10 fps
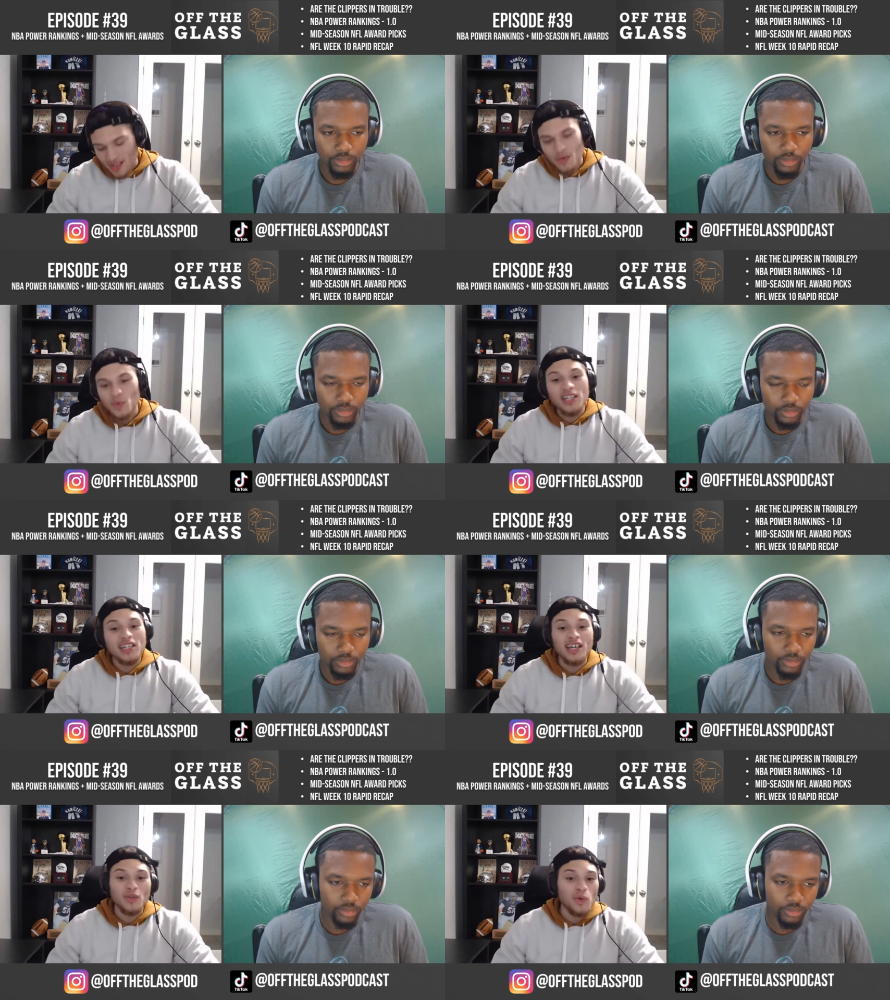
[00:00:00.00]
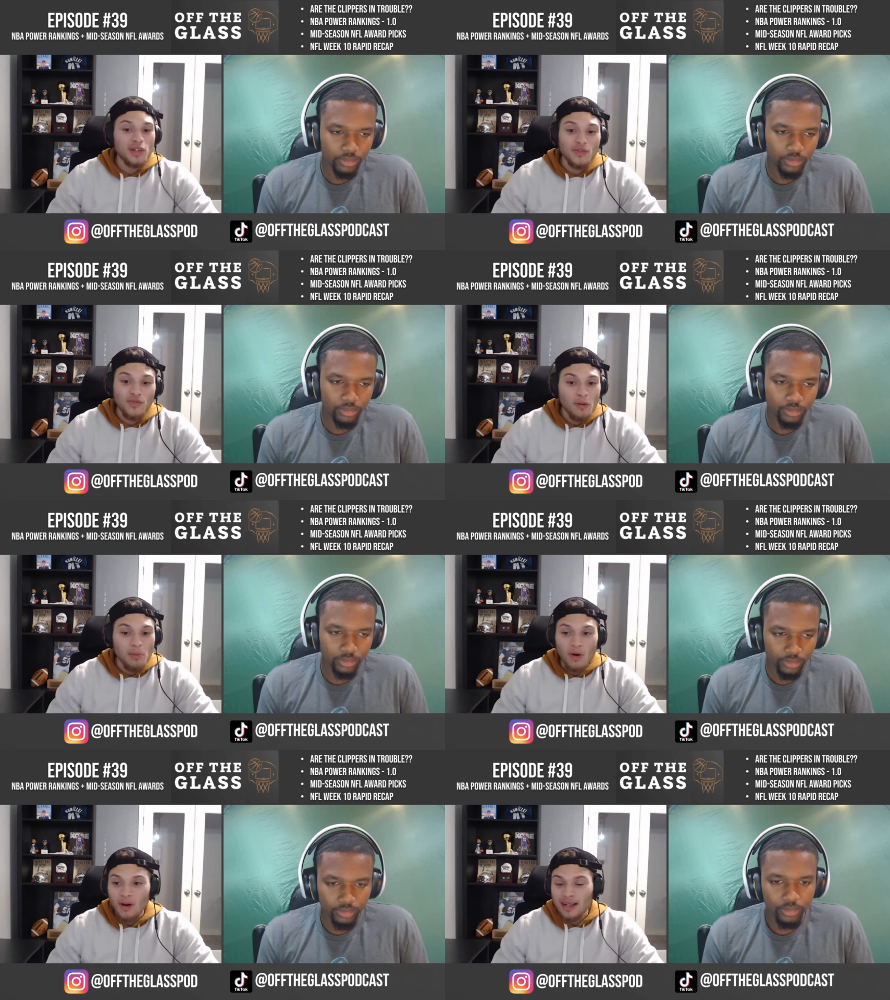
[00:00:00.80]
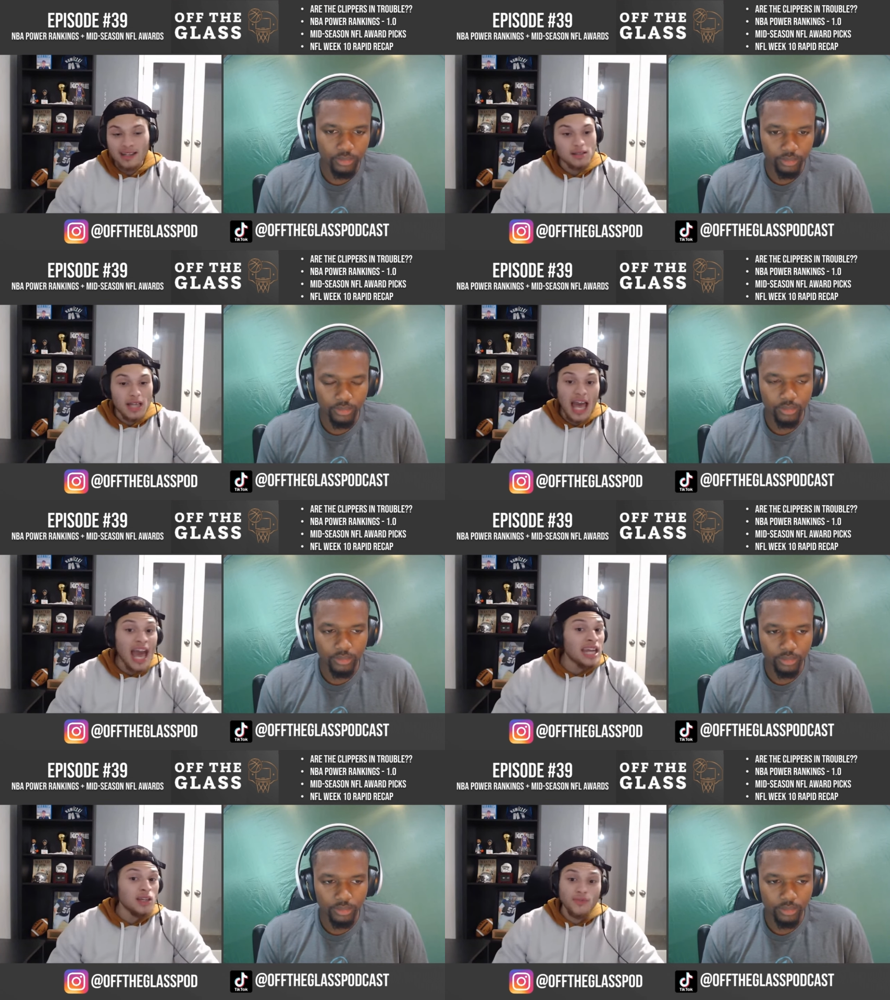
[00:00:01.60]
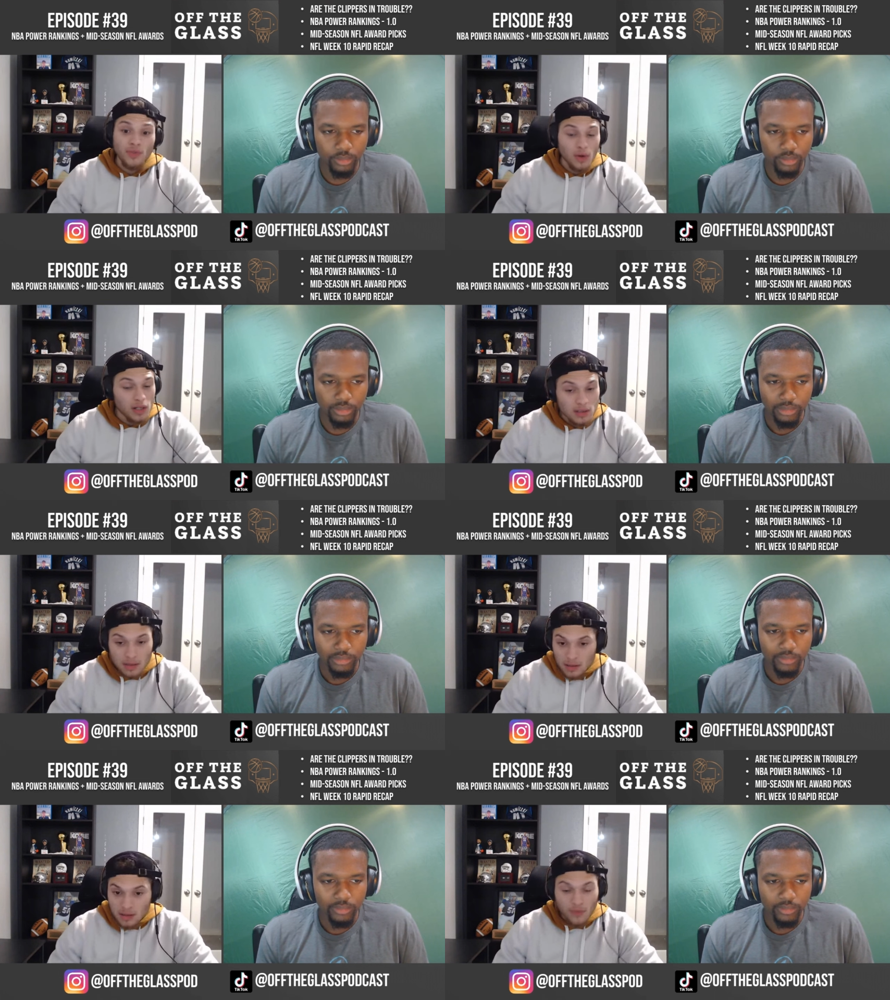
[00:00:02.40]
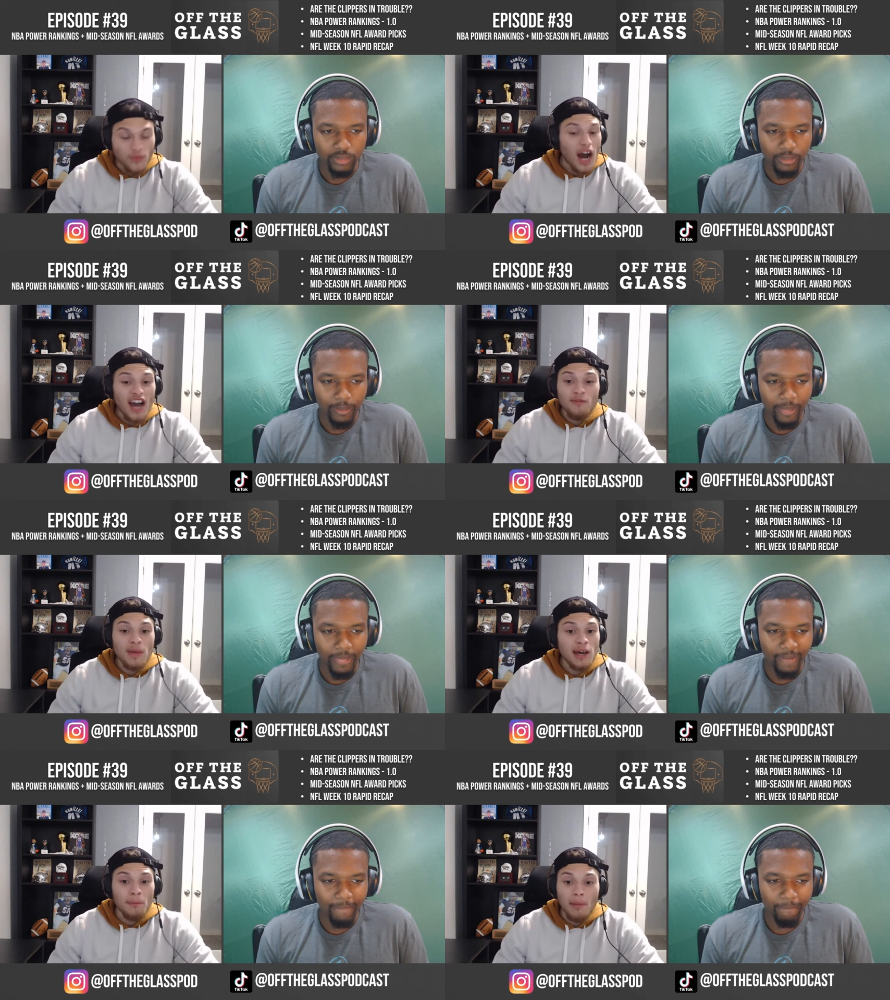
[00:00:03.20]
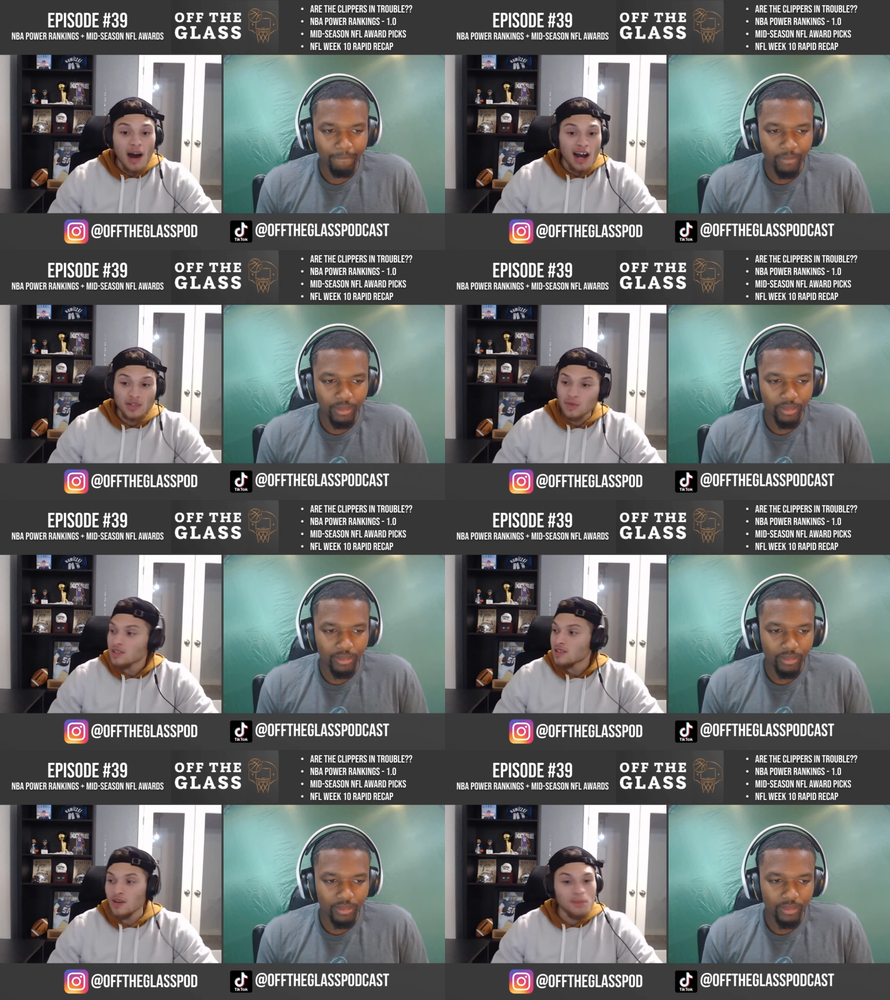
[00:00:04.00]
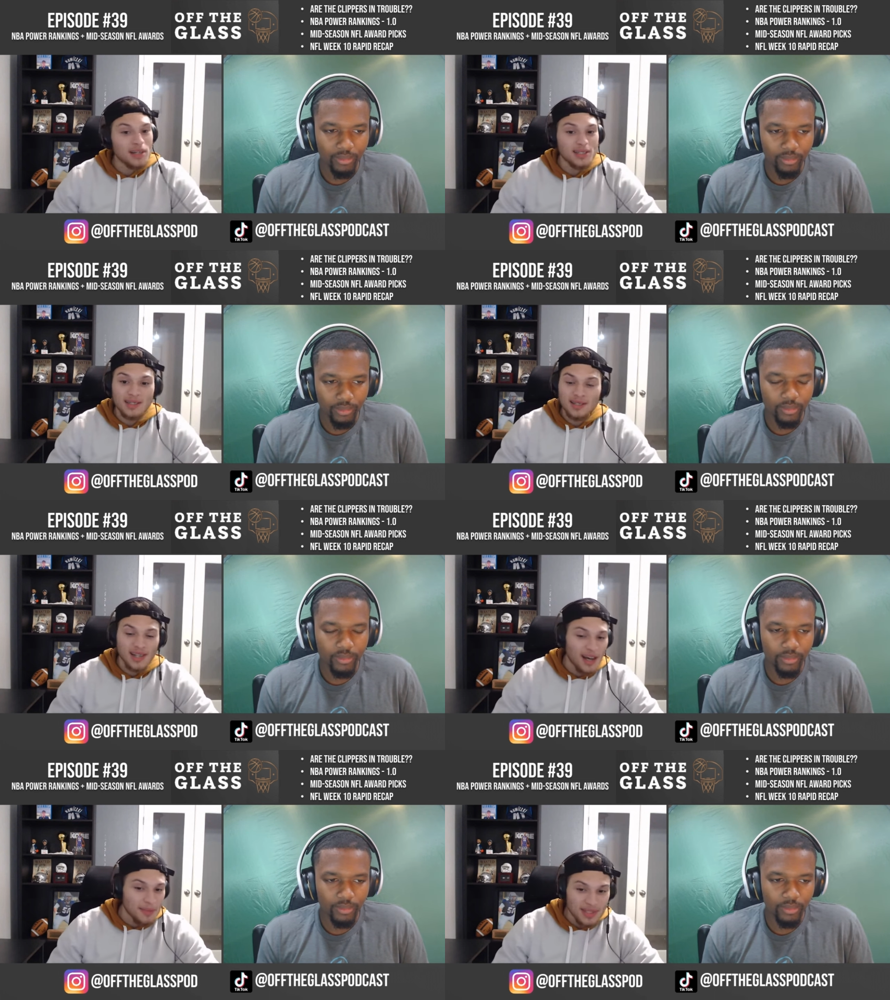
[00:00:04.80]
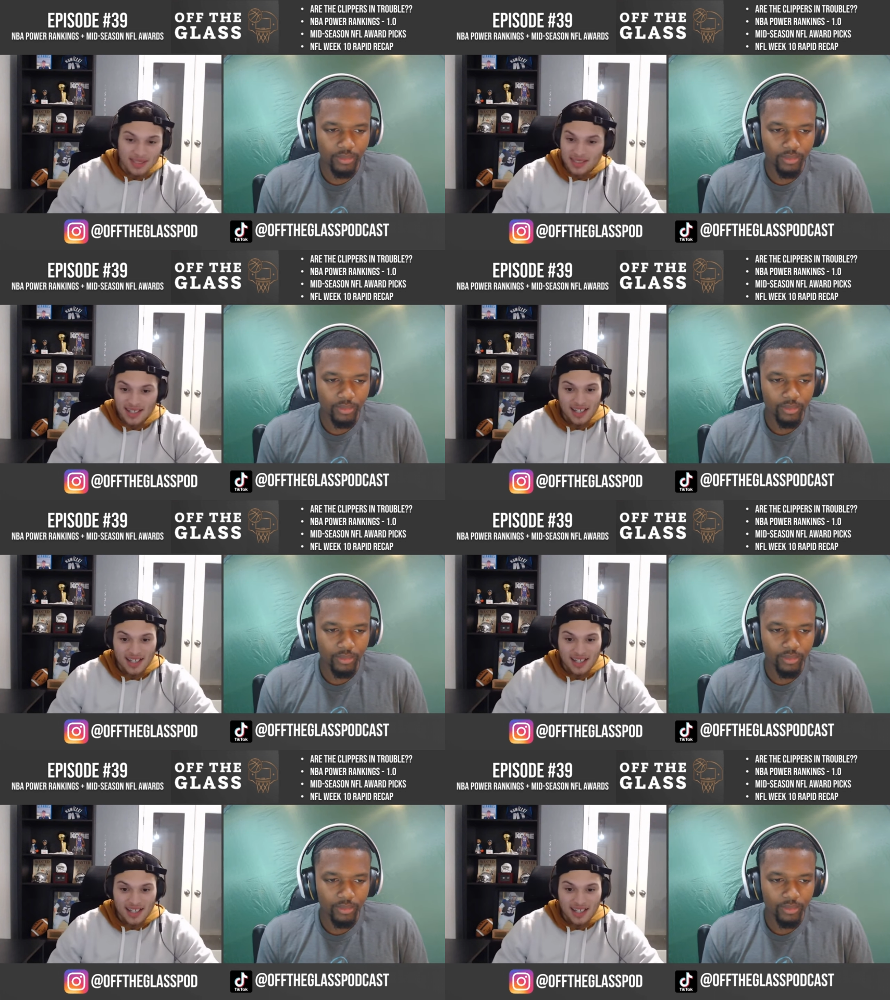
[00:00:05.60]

Speaker 1: We can't run the football against any front. Five man box. We still missing assignments.